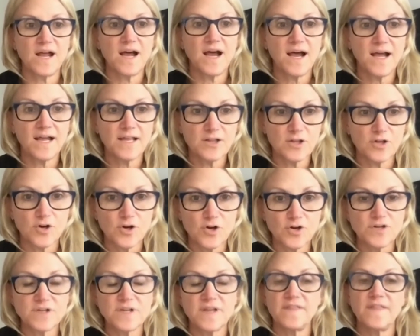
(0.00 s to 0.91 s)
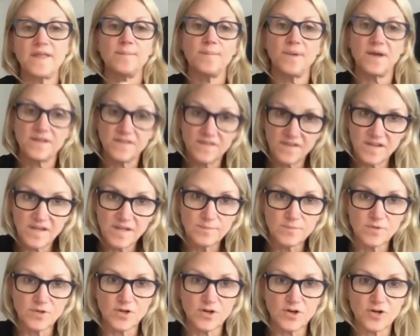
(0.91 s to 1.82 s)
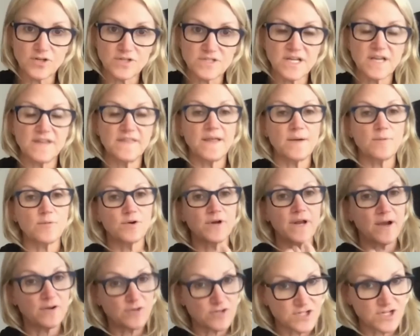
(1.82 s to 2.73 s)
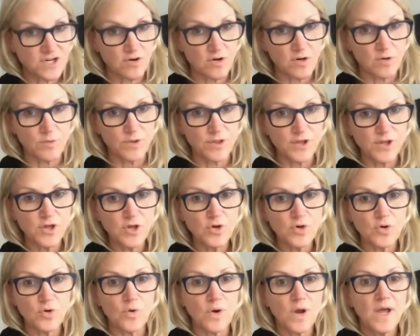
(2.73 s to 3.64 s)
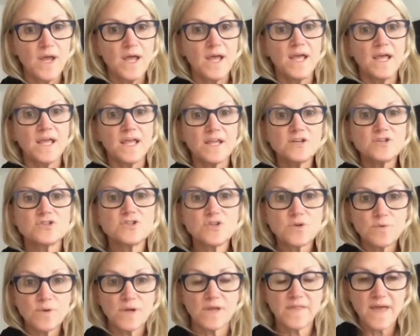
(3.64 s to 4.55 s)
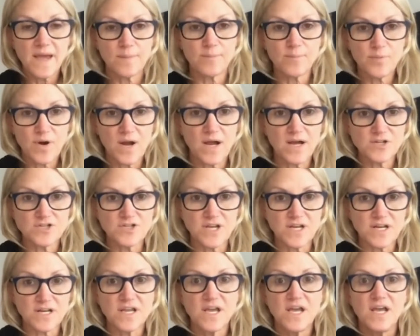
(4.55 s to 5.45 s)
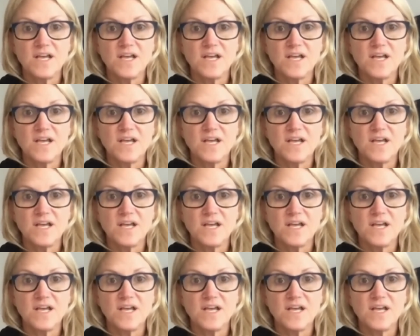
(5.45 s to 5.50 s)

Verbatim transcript: I learned and that my team learned and that we're now sharing with you in doing that project.